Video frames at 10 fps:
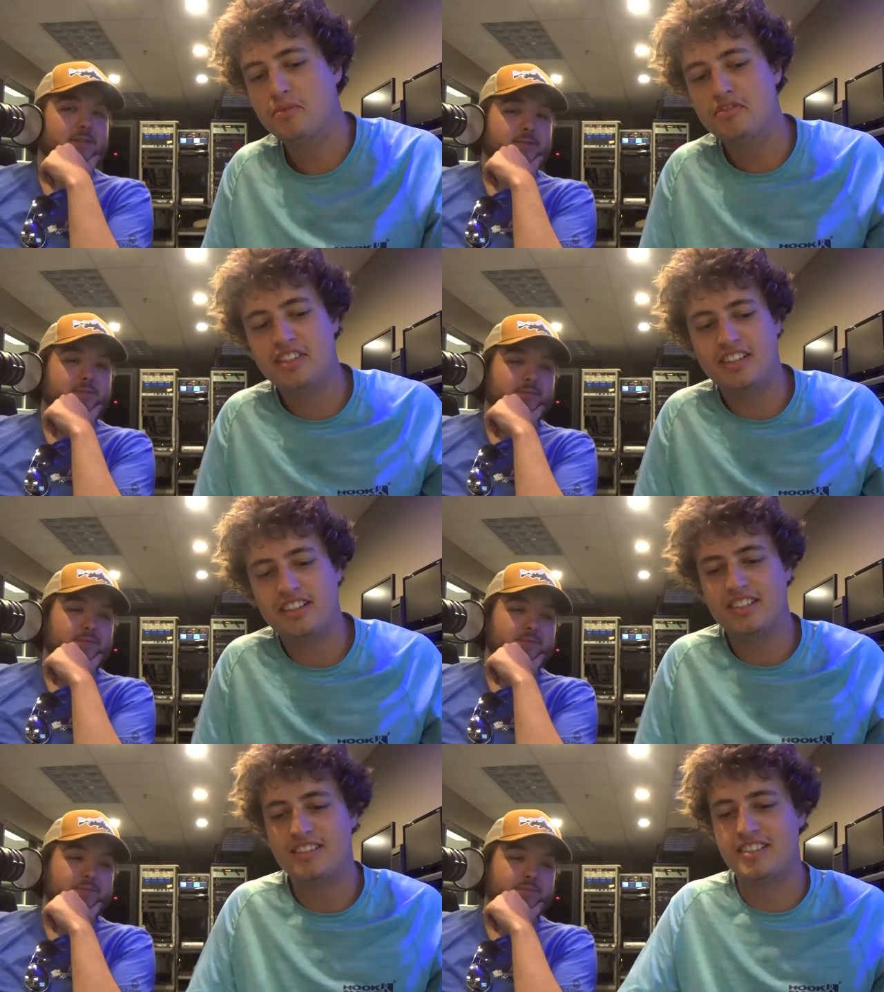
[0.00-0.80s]
Speaker 1: movies I
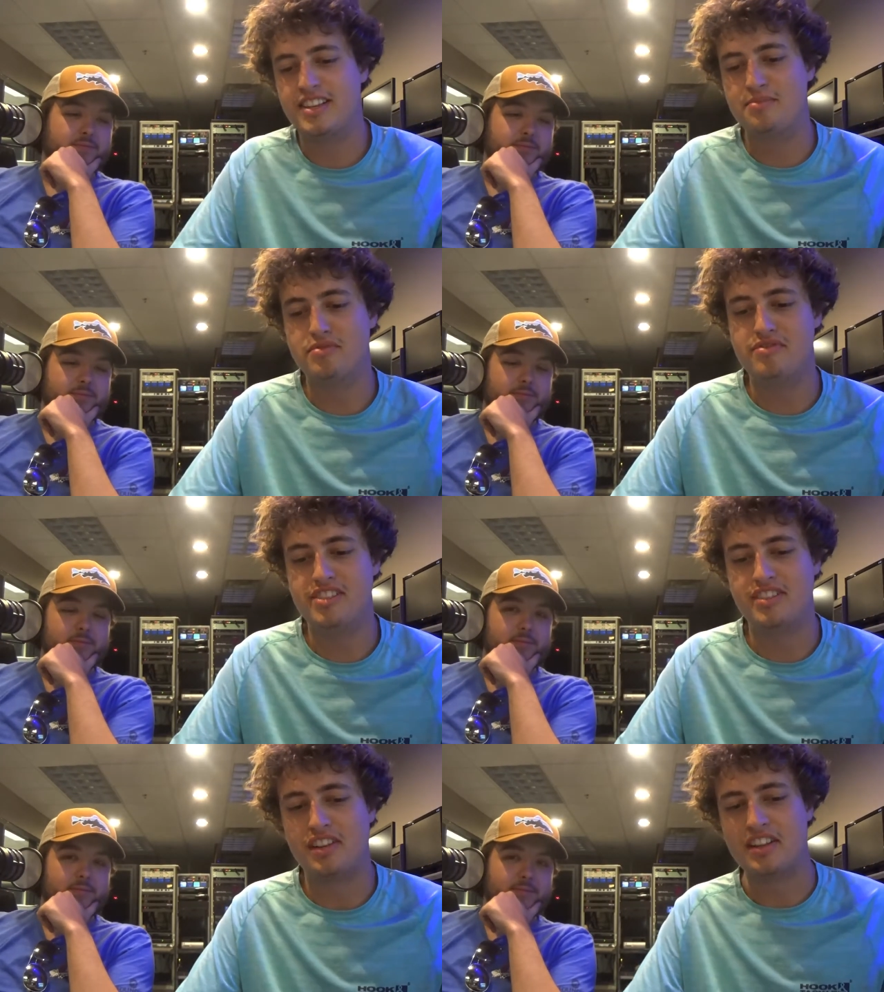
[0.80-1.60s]
liked as a kid and
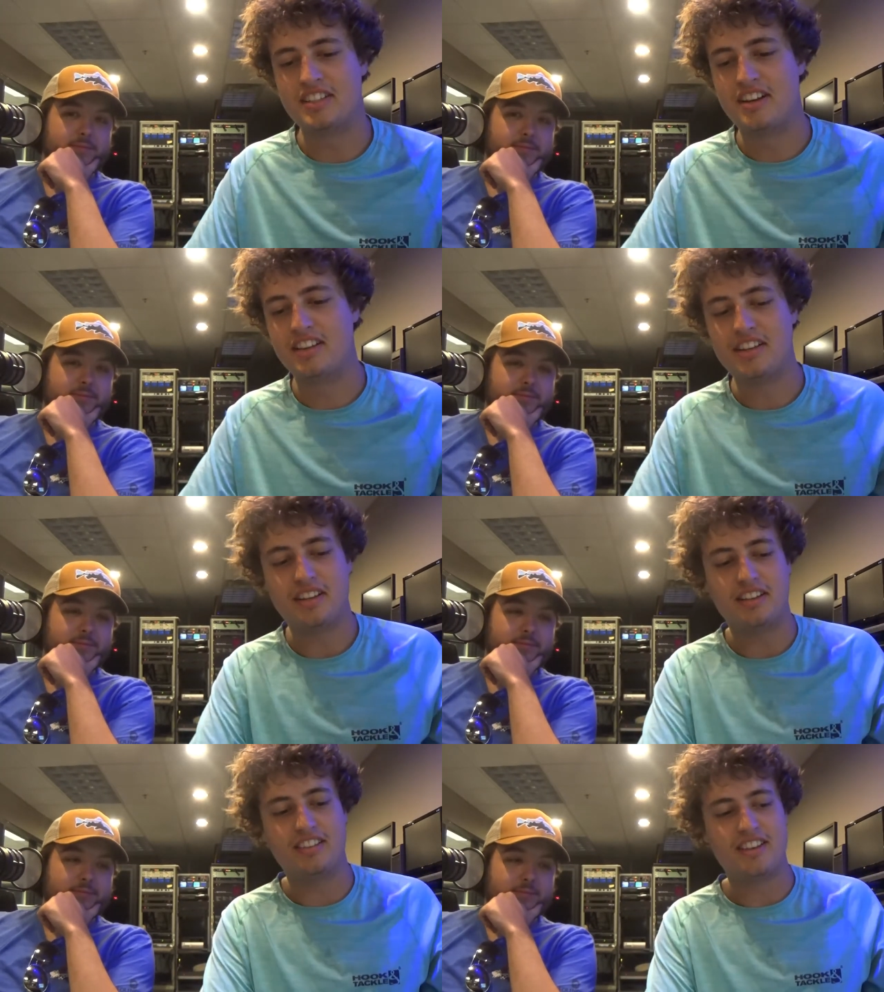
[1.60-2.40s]
movies I like now. I
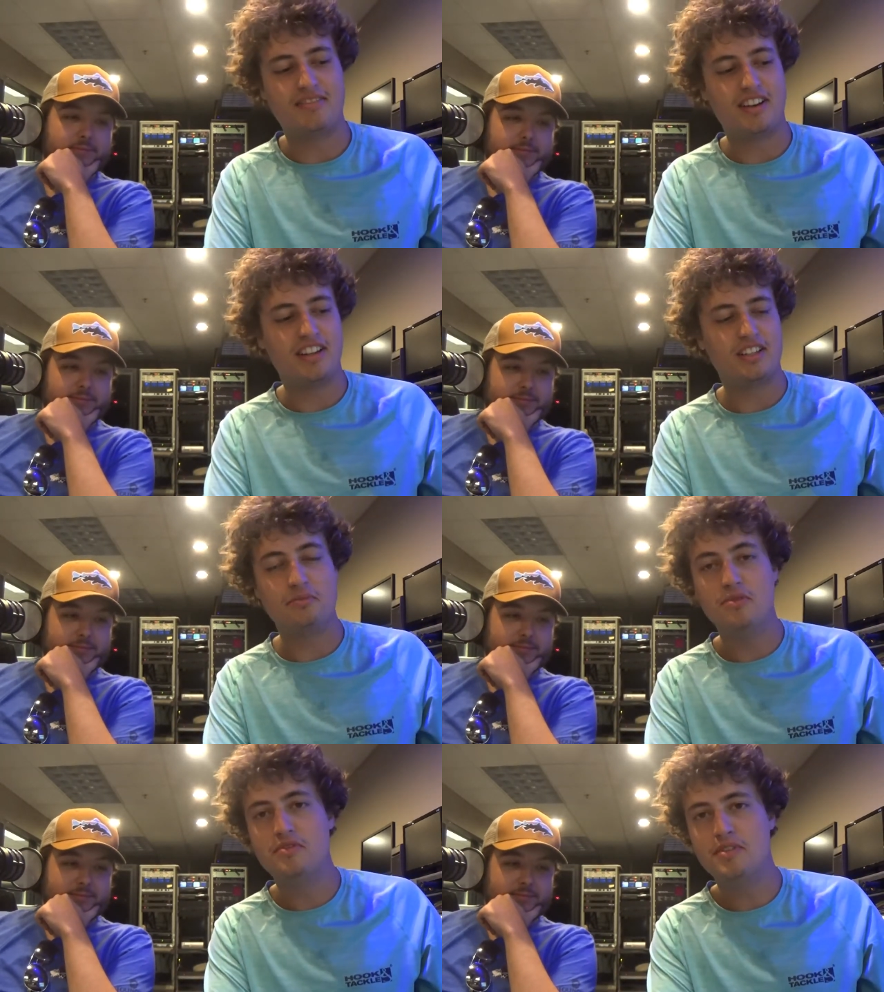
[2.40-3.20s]
like if I
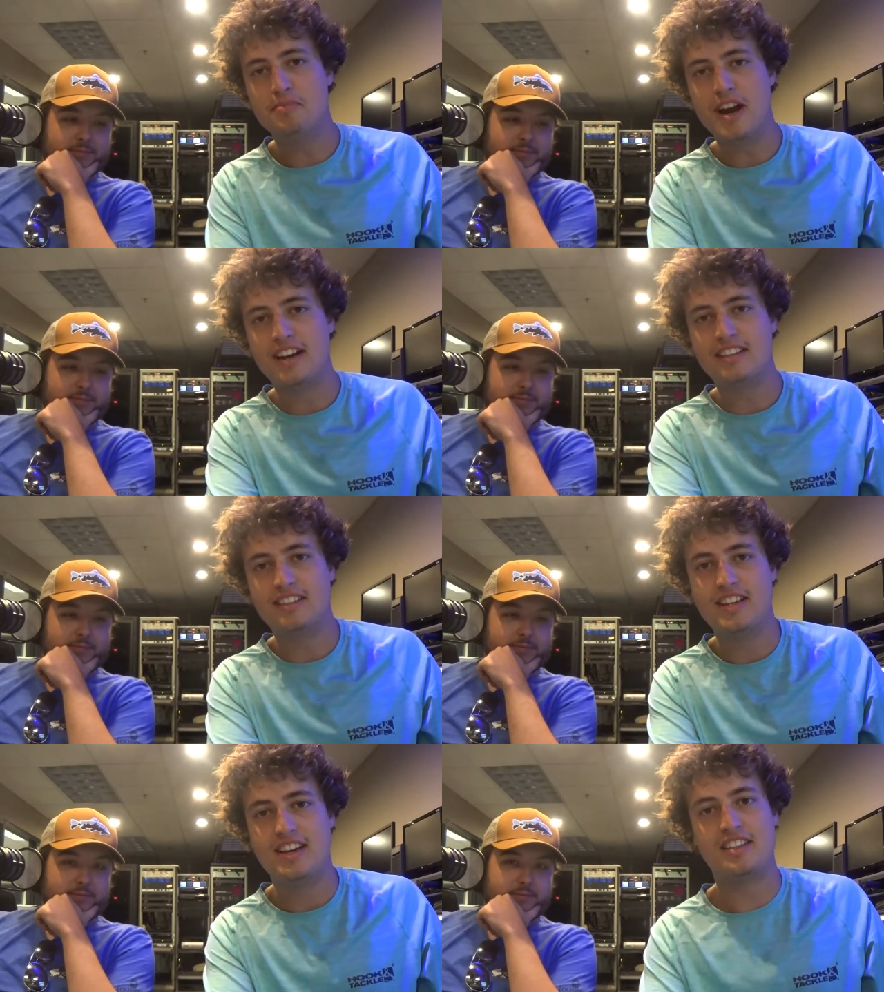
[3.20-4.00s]
liked a movie back in
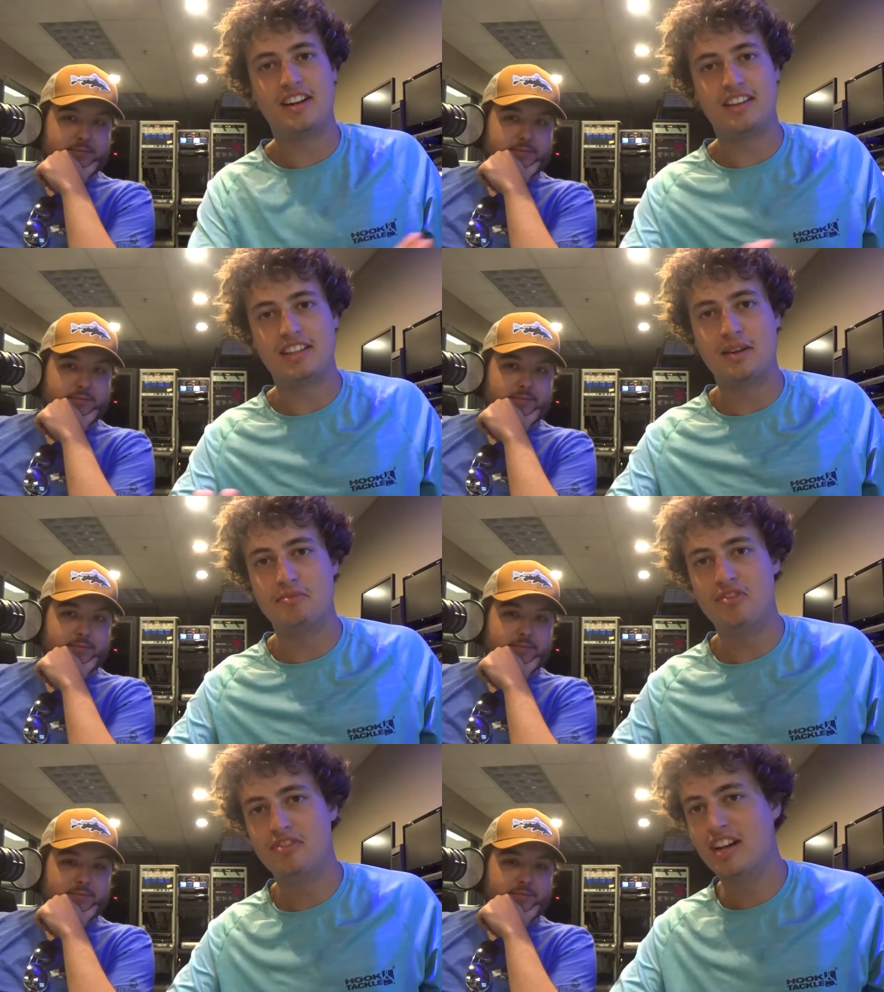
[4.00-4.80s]
the day, then I like that
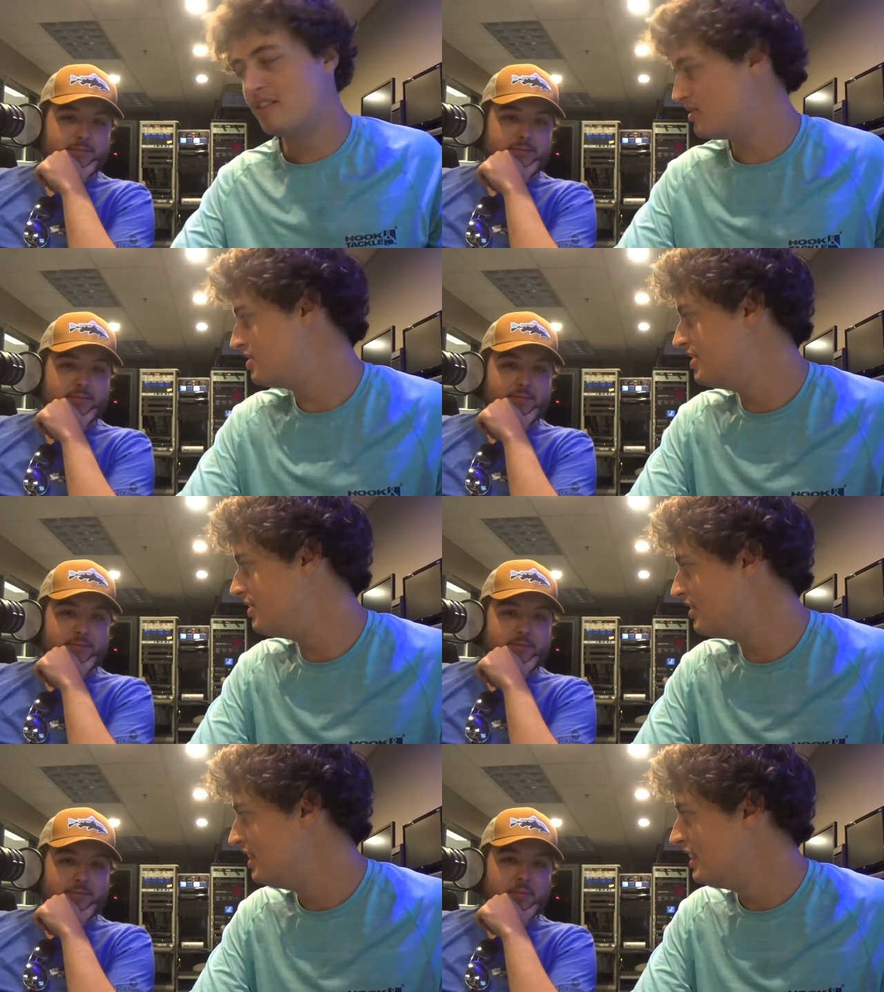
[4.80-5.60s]
movie now
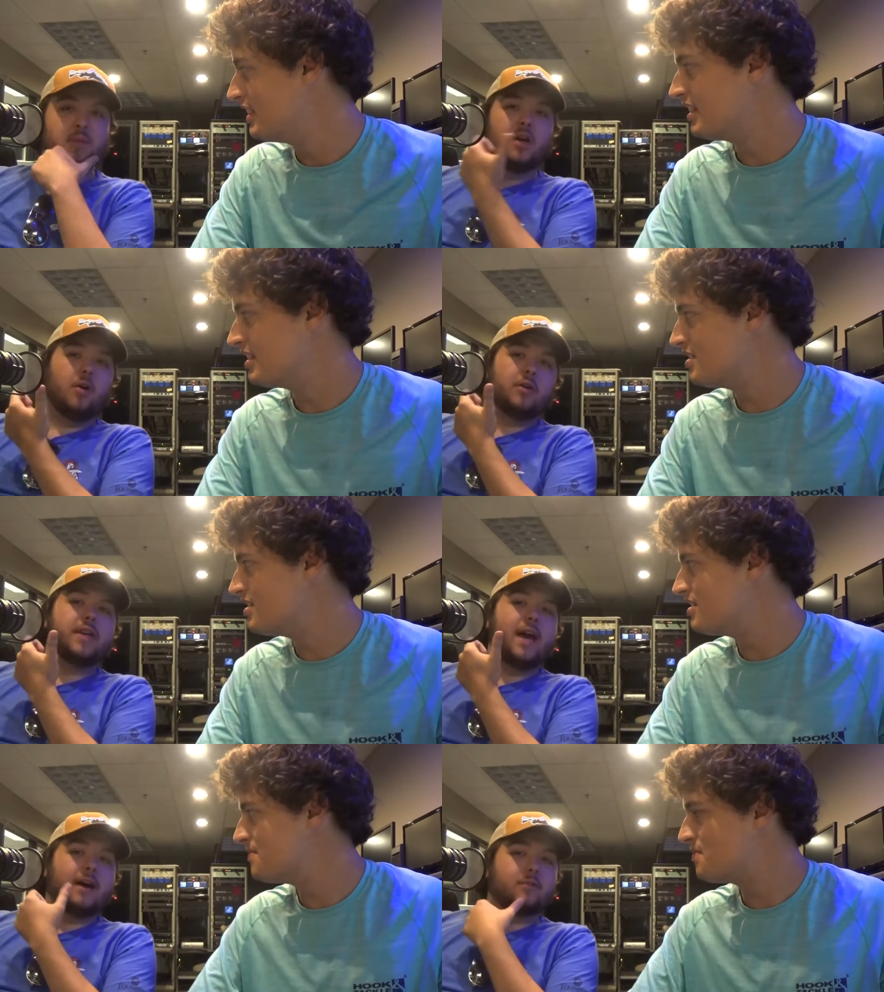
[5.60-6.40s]
still.
Speaker 2: Well,
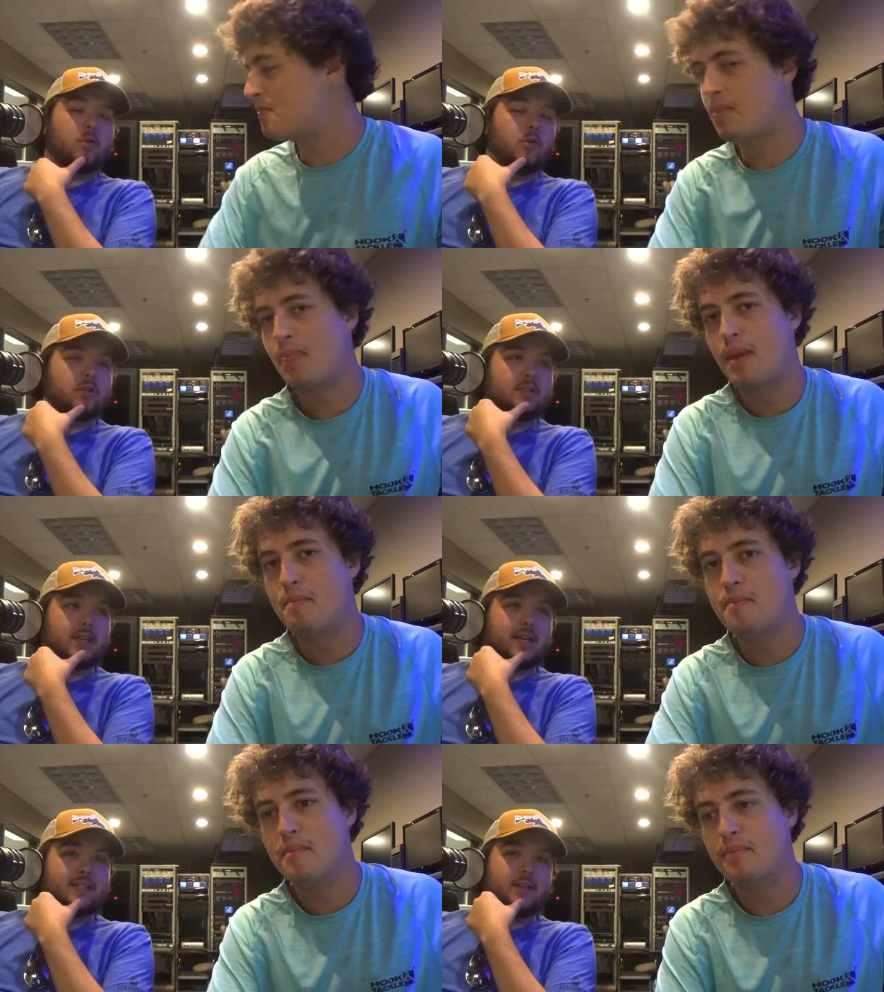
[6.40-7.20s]
yeah, of course.
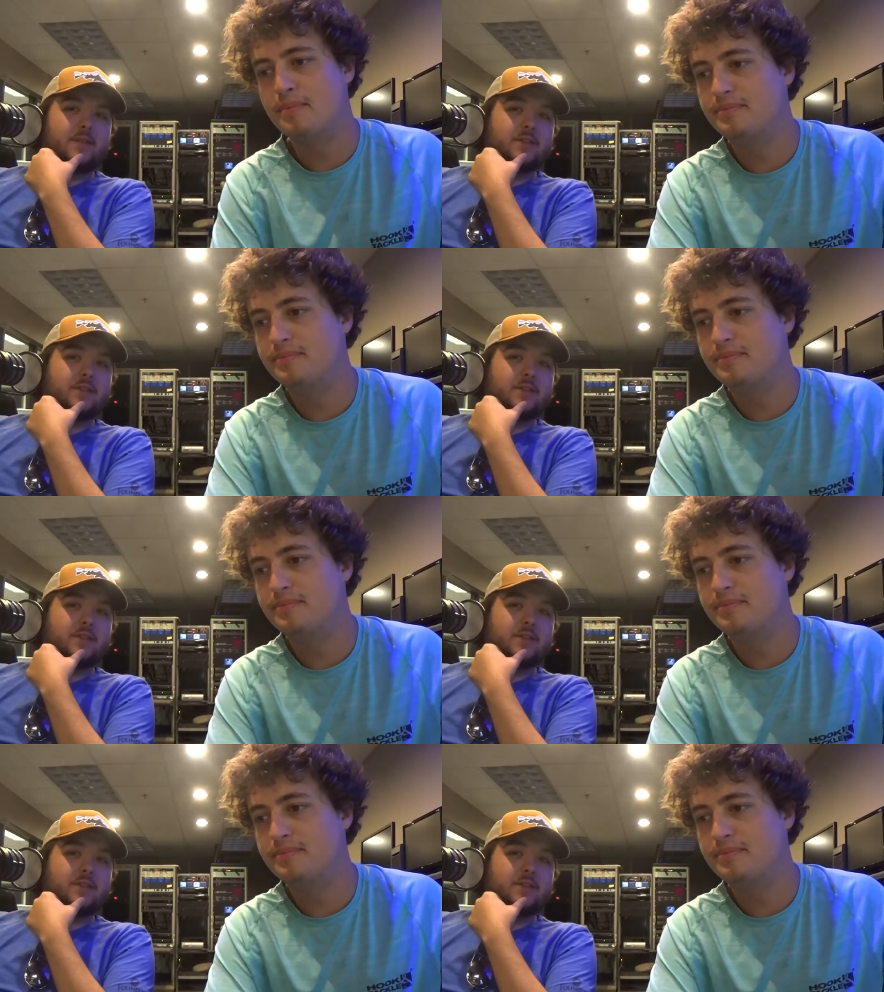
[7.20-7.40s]
Like, I still have